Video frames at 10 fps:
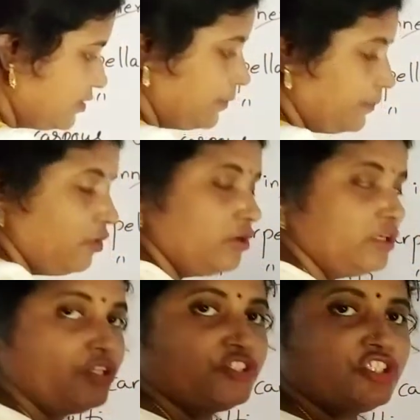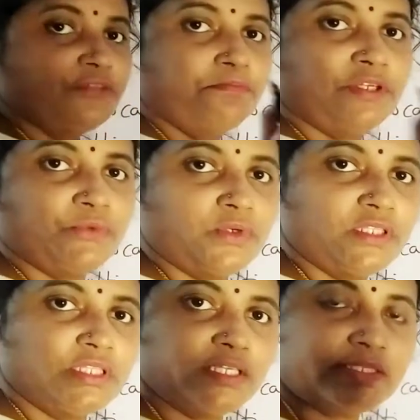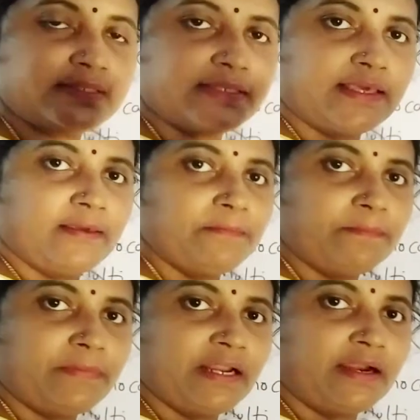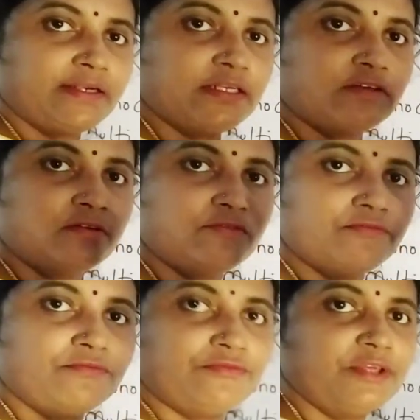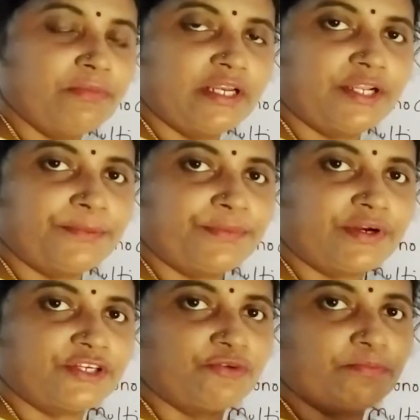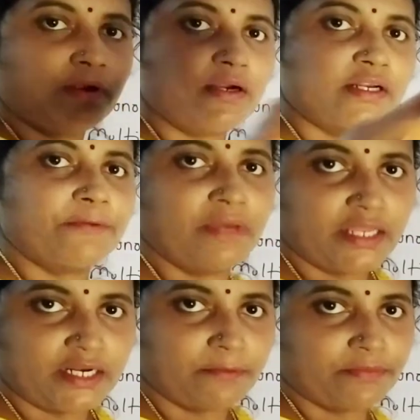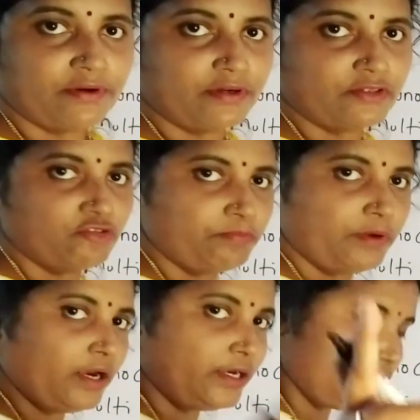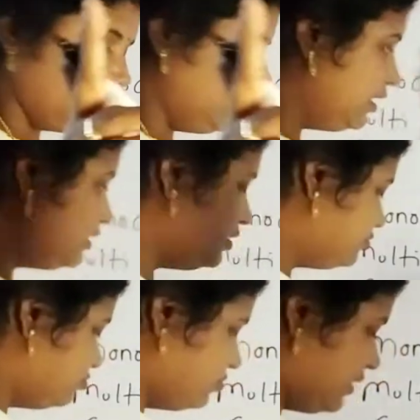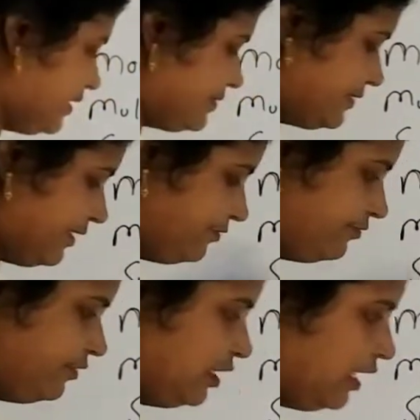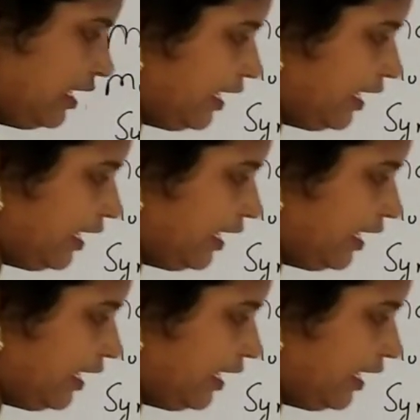the pollination between the same plant, female reproductive part and male reproductive part, is known as self.